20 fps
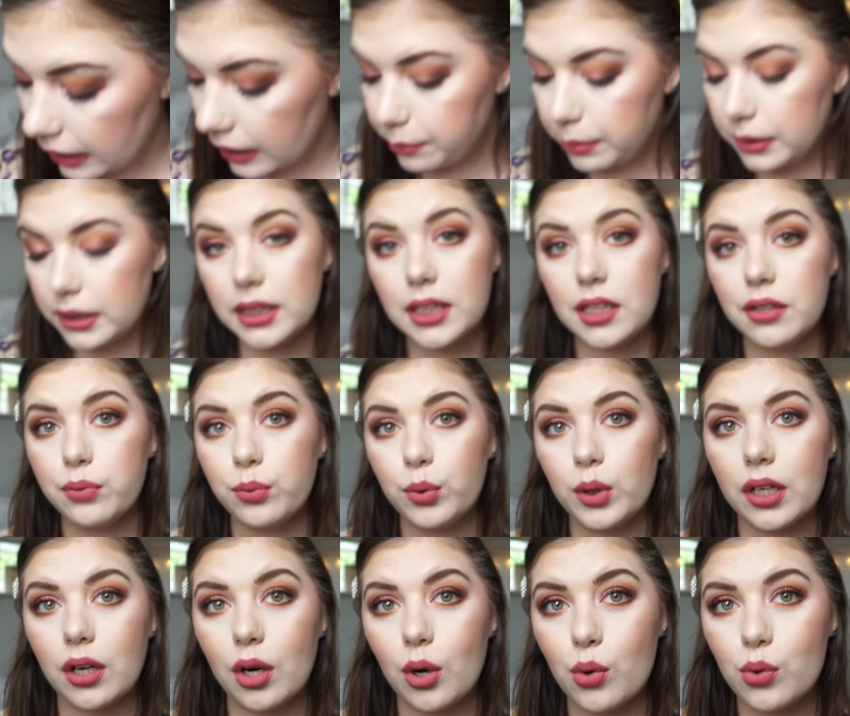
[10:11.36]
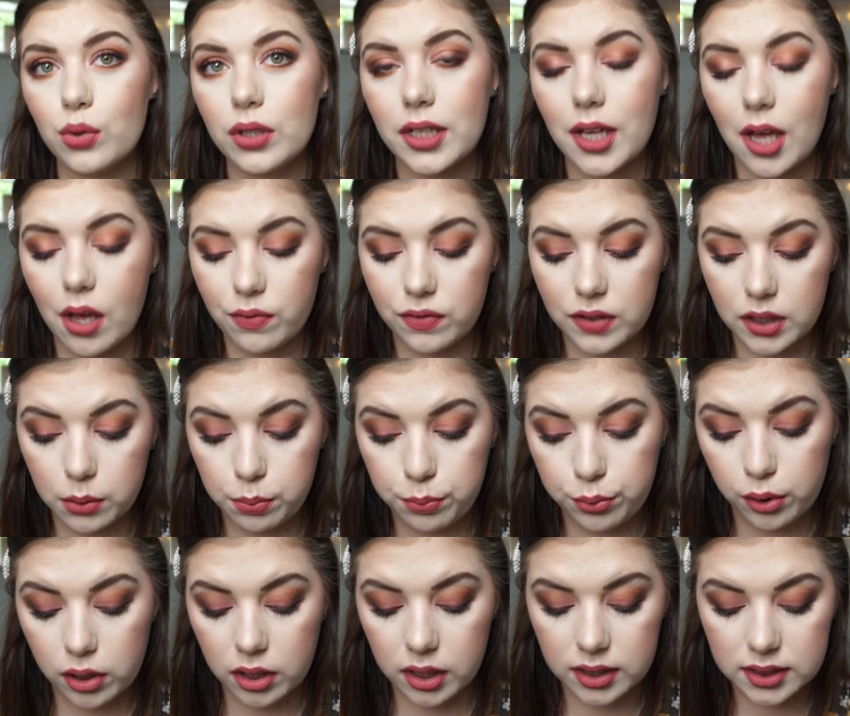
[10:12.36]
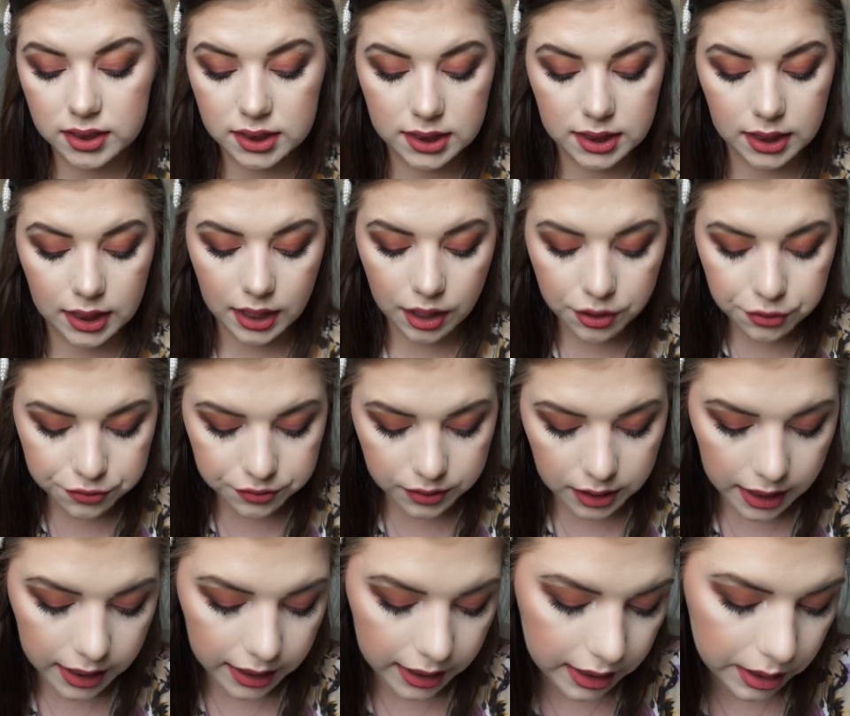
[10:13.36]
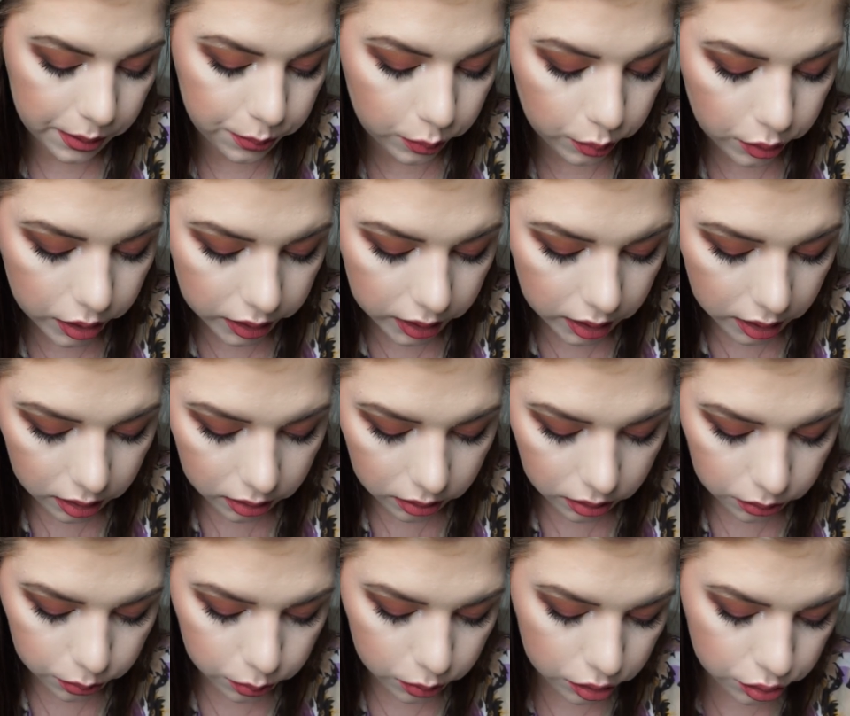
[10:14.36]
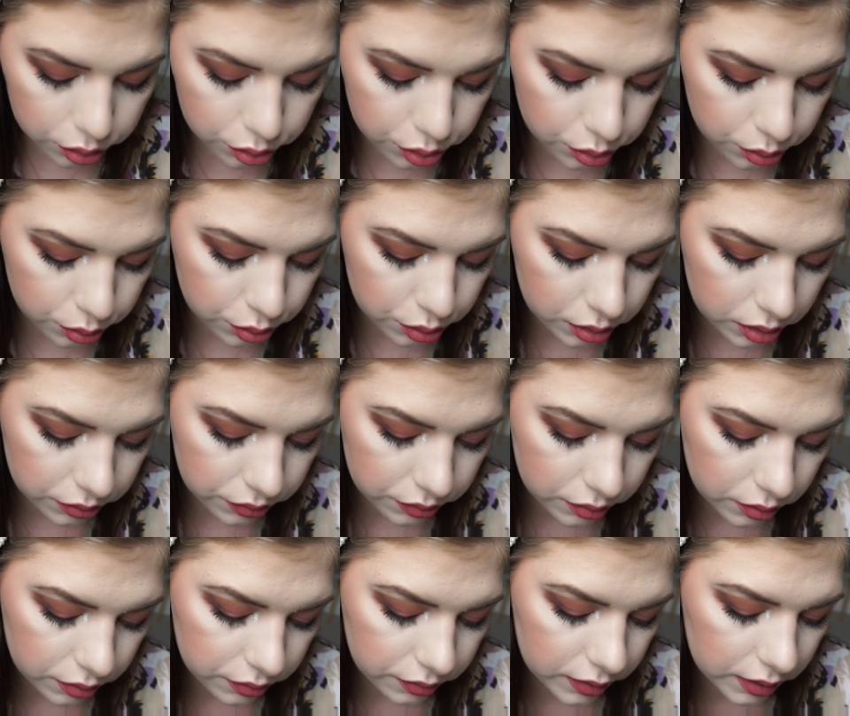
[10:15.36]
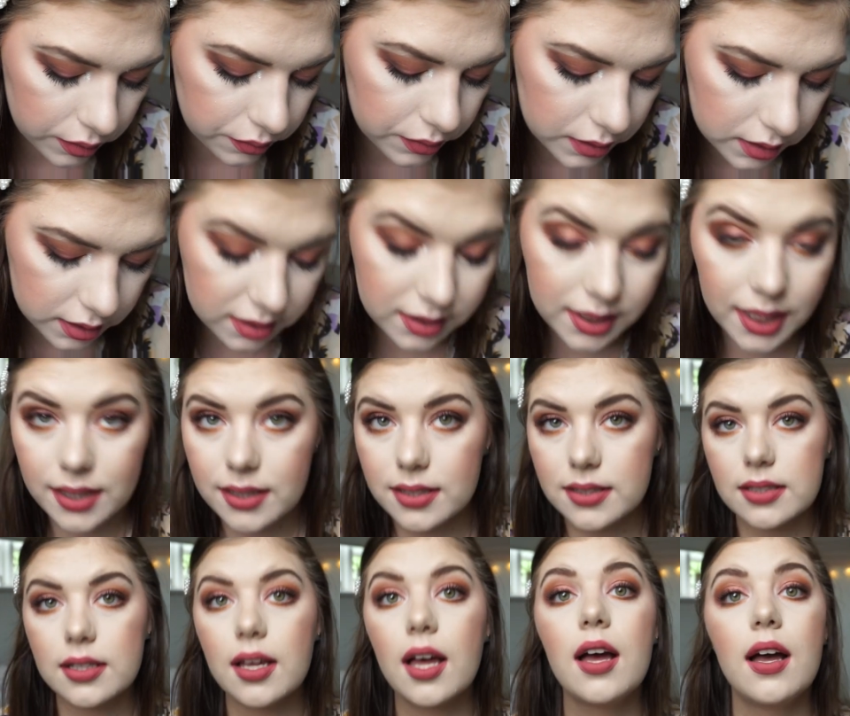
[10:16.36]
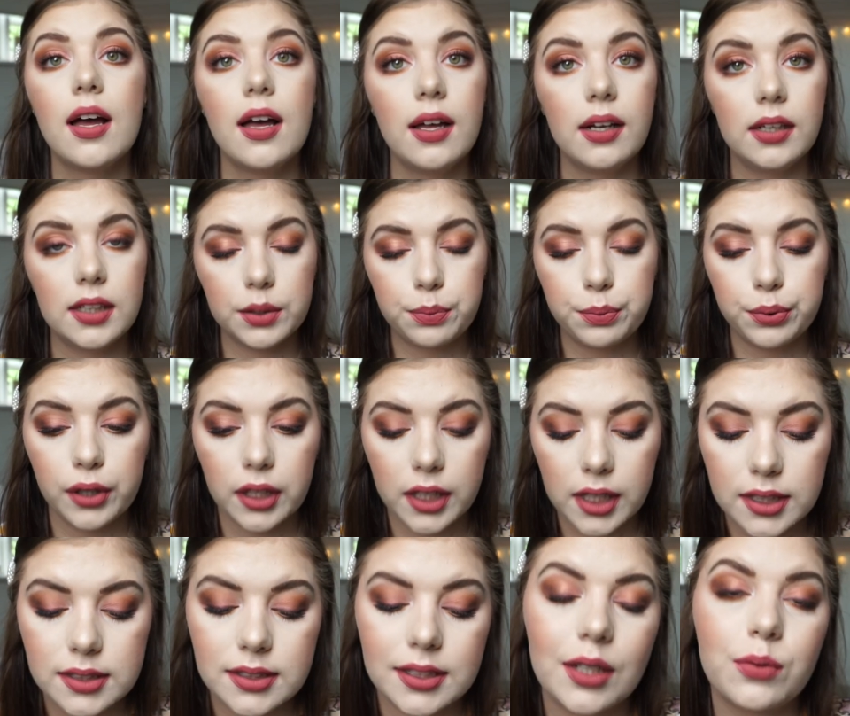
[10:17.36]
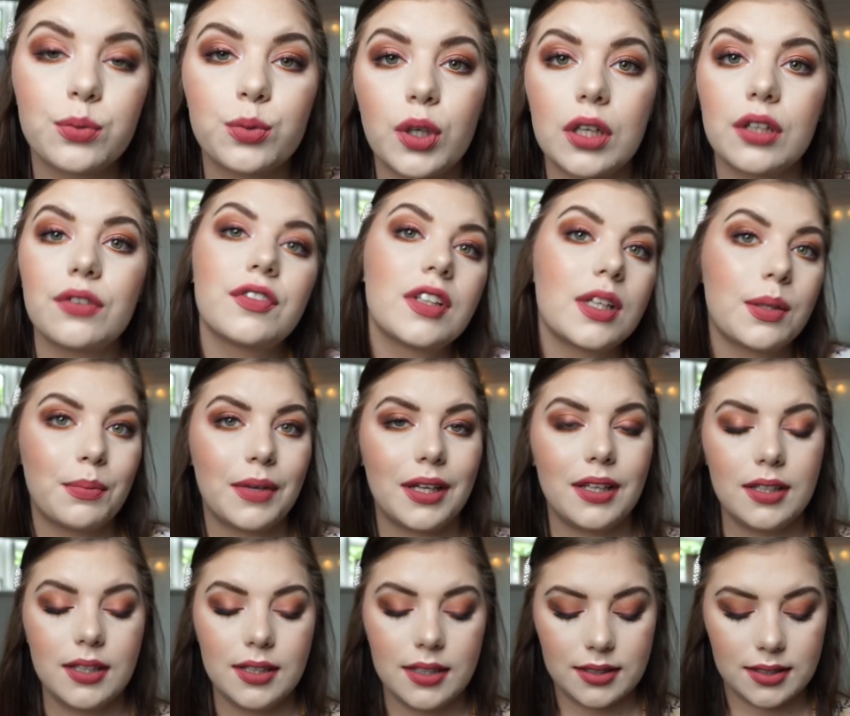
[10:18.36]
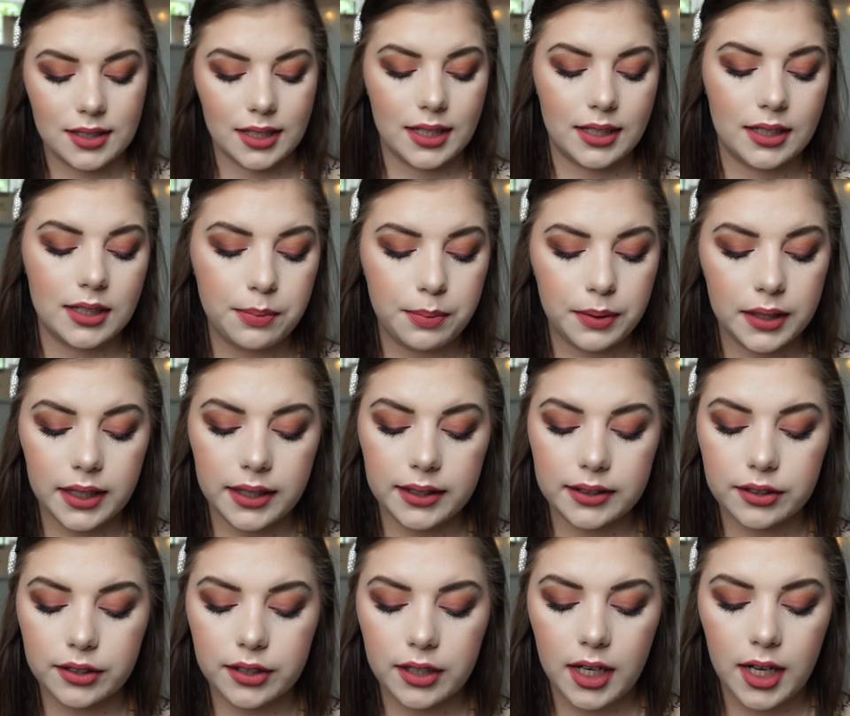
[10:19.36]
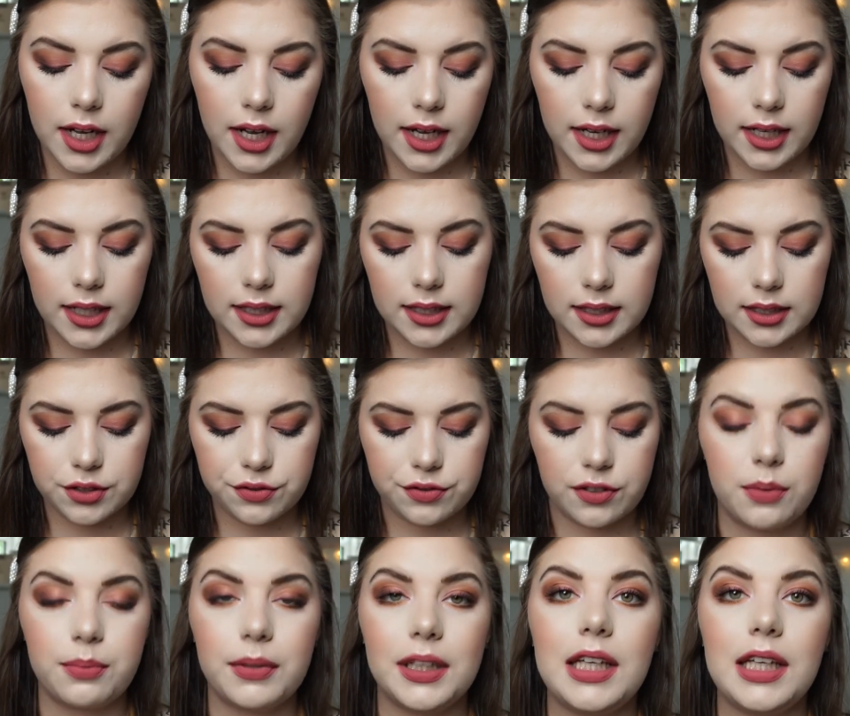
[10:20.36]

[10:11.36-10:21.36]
I believe we only have lip products left. I am working on one, two, three, four, five, six lip products and one of them is a lip liner. It is from